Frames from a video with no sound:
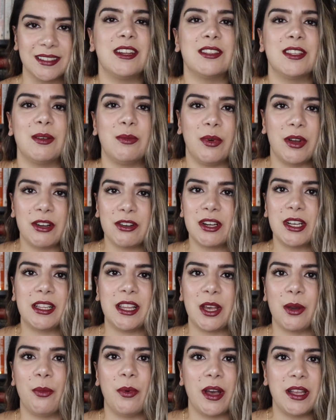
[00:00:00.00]
And so I'm wondering
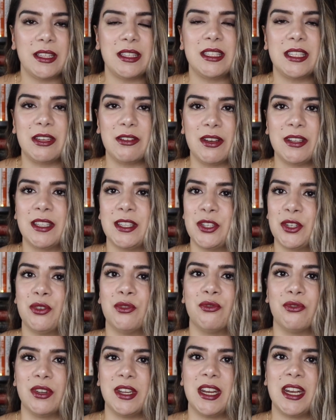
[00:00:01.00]
like what series I
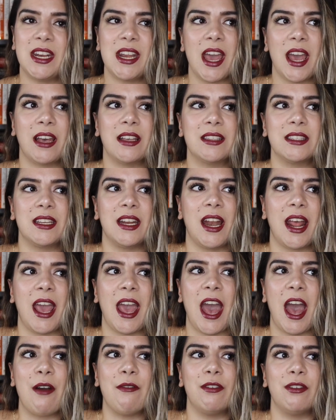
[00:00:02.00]
should read next, and I
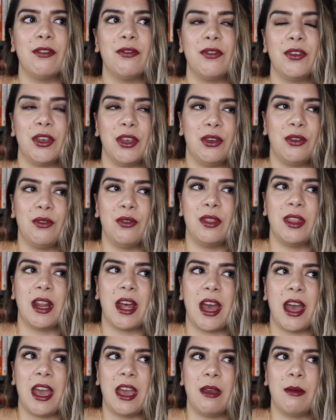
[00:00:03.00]
have a few that
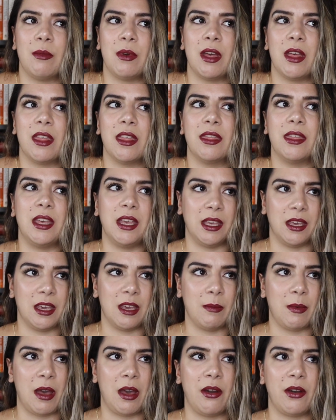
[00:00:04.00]
I'm
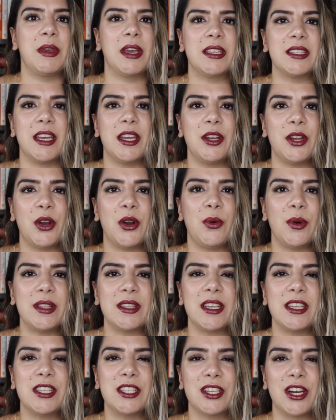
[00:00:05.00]
thinking about because I know
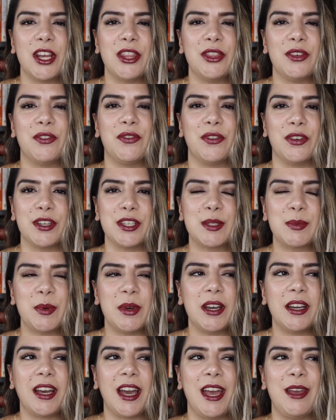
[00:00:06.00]
once I start the first book,